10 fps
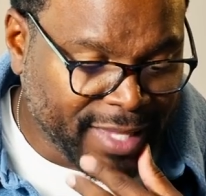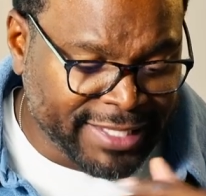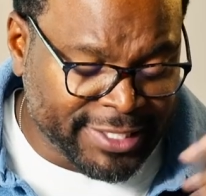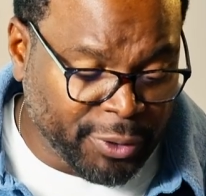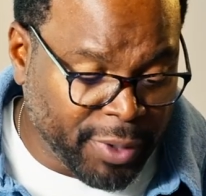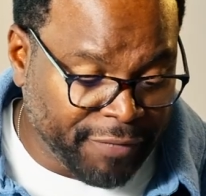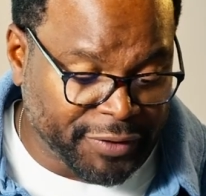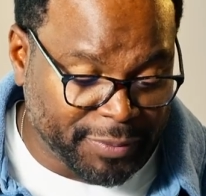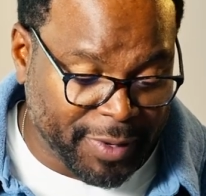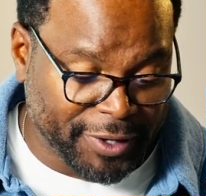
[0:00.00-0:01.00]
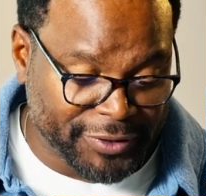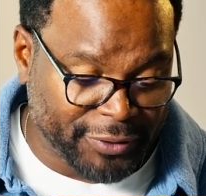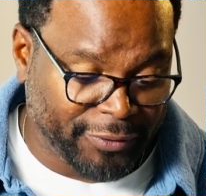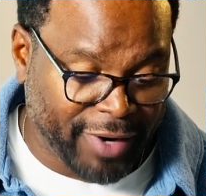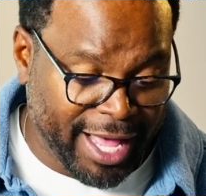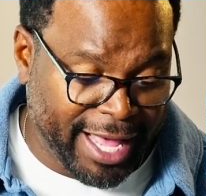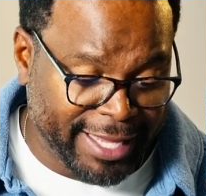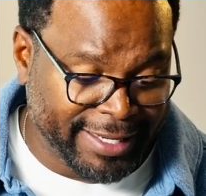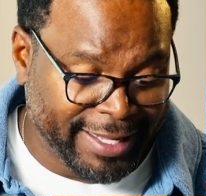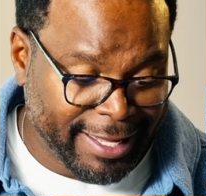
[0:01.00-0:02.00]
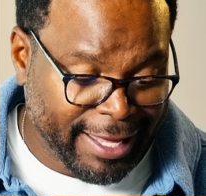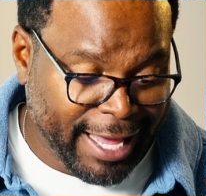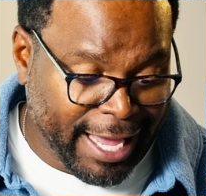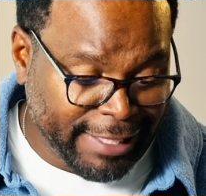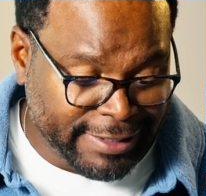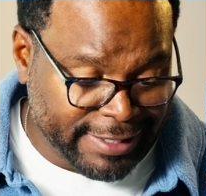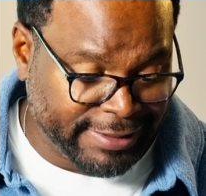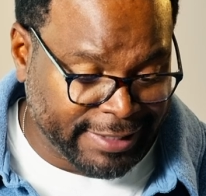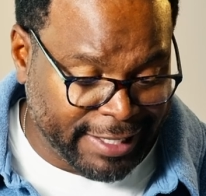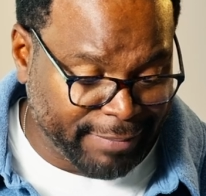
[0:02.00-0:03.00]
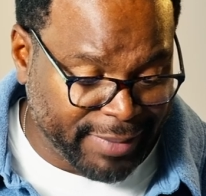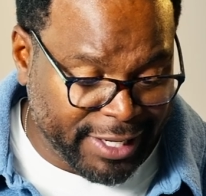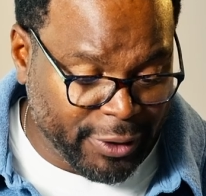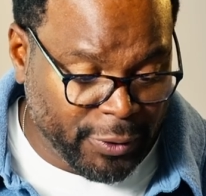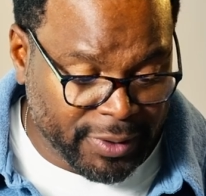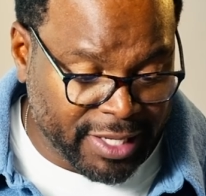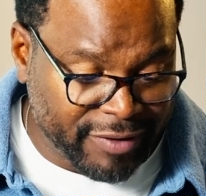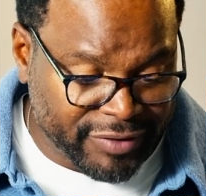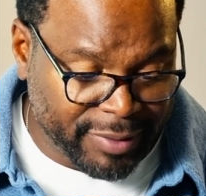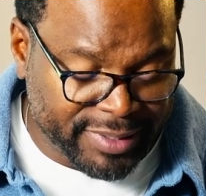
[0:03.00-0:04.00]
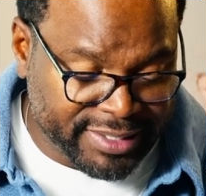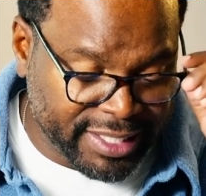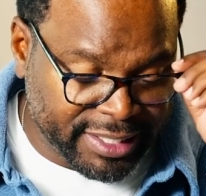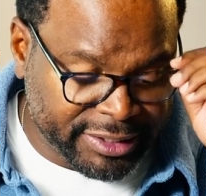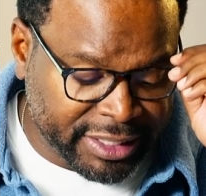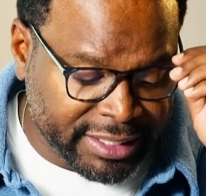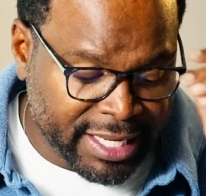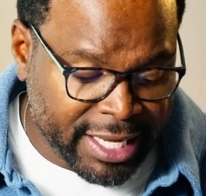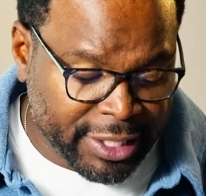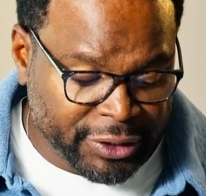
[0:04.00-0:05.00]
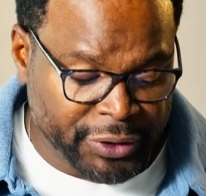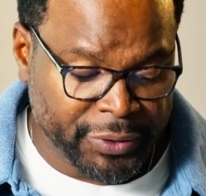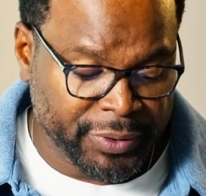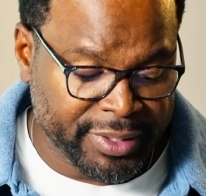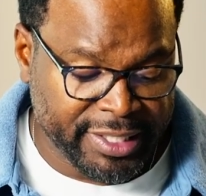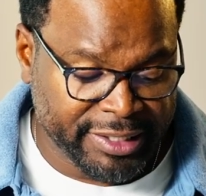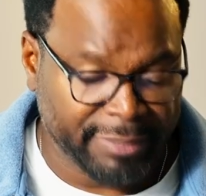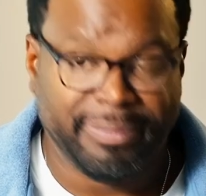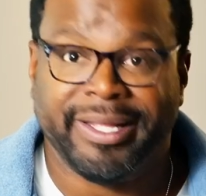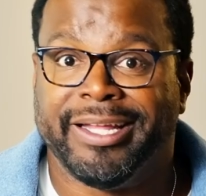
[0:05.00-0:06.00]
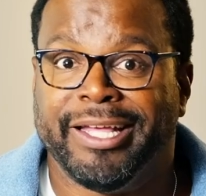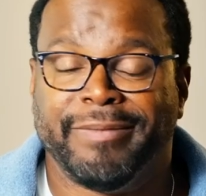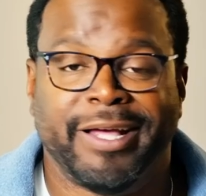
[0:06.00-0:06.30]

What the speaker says: It says, whoever spares the rod hates his son, but he who loves him is diligent to discipline him.